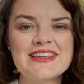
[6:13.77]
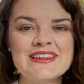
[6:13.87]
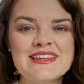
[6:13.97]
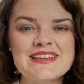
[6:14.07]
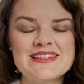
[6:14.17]

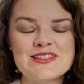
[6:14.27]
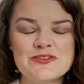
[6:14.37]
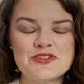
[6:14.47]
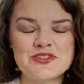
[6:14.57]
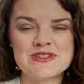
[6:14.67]
These
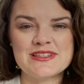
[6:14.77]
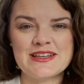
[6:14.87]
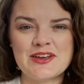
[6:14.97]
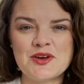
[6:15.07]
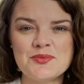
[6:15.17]
solutions can
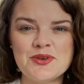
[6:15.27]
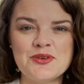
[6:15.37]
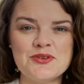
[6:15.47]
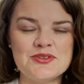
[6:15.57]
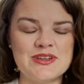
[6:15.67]
help
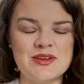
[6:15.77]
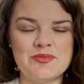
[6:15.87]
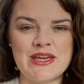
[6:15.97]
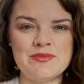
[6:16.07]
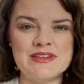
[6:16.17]
you to get
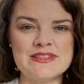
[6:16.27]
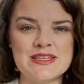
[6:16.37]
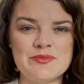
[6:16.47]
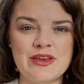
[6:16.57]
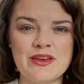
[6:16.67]
baby
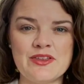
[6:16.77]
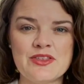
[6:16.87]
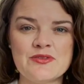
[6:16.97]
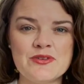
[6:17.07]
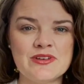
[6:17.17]
sleeping
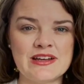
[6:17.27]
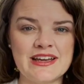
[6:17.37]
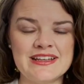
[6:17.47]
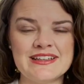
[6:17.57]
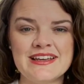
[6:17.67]
through the
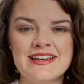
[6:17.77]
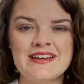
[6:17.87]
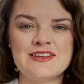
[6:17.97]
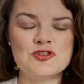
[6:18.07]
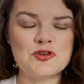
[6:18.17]
night,
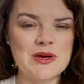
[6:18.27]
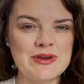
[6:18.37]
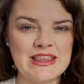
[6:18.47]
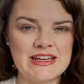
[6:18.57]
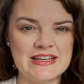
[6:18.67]

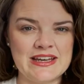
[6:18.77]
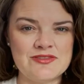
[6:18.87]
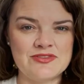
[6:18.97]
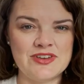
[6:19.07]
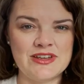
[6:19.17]
dropping that night
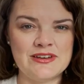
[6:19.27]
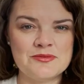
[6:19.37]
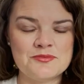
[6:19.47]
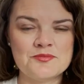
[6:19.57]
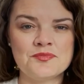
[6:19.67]
feed.
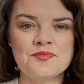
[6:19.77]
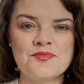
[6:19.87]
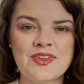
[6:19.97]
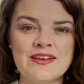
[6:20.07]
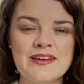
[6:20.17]

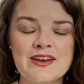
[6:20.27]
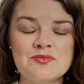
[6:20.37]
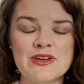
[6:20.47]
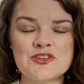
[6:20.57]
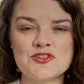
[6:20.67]
Again,
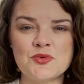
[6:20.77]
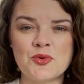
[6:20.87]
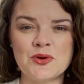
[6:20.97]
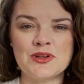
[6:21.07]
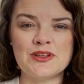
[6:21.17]
make
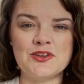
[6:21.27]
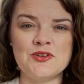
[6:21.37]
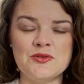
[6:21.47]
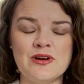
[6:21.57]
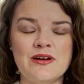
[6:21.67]
sure that
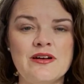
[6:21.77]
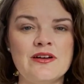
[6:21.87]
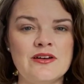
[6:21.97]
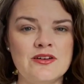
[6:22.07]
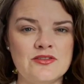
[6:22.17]
you
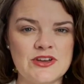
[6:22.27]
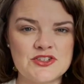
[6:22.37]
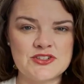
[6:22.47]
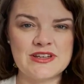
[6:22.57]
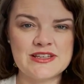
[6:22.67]
fix
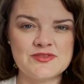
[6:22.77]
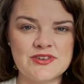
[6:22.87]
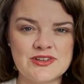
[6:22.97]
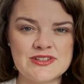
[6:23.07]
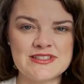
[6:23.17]
your days
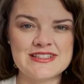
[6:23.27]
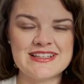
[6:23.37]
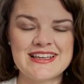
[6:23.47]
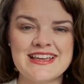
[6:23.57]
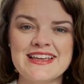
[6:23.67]
first,
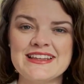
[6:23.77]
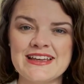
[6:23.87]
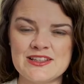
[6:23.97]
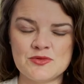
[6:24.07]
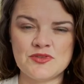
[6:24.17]

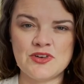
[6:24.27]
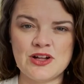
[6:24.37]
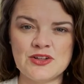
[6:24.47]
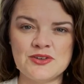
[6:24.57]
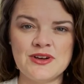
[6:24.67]
nights will
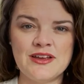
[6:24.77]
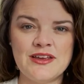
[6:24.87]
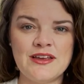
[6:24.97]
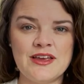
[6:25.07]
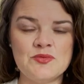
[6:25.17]
follow,
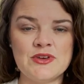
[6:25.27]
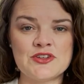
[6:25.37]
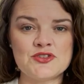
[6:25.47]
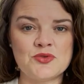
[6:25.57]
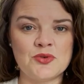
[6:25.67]
and make
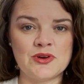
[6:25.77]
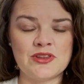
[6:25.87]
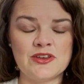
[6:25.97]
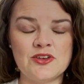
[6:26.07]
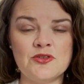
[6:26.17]
sure
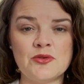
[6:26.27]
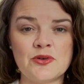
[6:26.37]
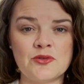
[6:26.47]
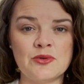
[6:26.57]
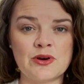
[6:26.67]
that you are
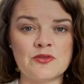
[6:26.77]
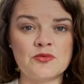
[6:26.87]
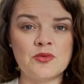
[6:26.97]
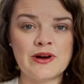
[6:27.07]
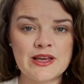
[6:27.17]
aware of
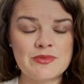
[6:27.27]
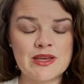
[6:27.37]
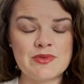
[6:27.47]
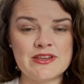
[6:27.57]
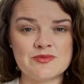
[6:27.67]
why
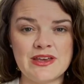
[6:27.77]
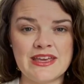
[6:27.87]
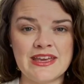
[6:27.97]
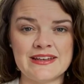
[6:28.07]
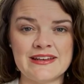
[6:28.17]
baby is
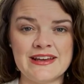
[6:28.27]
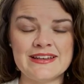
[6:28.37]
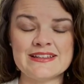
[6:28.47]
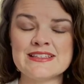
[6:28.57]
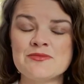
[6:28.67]
waking at night.
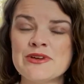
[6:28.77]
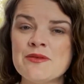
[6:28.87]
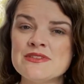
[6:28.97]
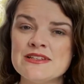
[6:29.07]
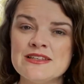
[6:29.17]
And
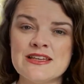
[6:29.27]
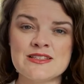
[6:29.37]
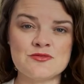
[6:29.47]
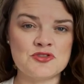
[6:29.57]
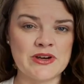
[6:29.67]
sometimes that takes
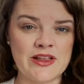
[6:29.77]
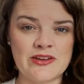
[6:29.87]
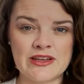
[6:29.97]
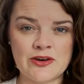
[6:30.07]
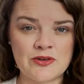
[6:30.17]
some trial
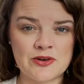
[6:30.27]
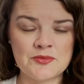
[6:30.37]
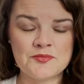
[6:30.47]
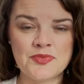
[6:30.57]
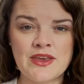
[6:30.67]
and error,
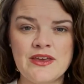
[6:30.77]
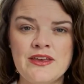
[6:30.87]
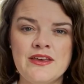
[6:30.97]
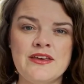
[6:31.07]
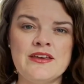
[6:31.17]

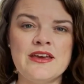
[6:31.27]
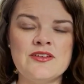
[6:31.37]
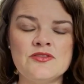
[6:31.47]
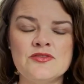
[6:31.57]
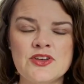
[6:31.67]

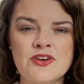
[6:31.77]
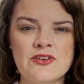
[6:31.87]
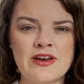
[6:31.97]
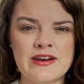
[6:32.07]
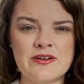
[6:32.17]
and figure
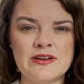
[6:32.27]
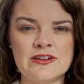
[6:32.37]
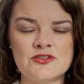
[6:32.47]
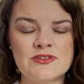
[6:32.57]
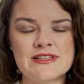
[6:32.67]
that out and
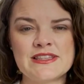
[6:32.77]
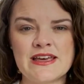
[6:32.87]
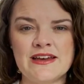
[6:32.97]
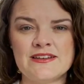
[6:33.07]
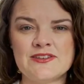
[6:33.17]
address
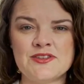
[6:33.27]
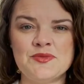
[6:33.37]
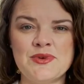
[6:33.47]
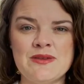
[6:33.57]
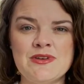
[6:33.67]
that so that
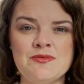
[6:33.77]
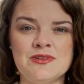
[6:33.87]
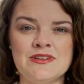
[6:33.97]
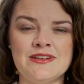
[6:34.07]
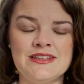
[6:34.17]
baby will
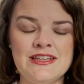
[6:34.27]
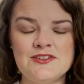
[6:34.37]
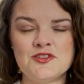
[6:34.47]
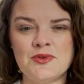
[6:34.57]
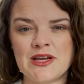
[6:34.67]
not need
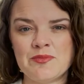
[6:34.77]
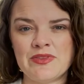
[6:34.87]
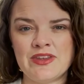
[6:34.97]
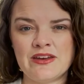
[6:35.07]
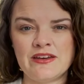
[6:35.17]
to wake up in
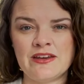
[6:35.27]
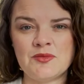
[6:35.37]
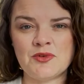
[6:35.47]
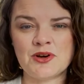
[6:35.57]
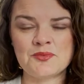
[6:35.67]
the night
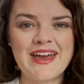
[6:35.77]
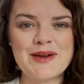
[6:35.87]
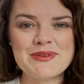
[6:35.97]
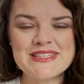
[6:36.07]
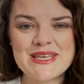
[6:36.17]
anymore.
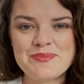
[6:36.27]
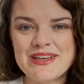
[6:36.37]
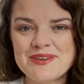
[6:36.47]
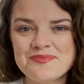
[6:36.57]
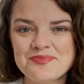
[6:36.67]
Happy sleeping!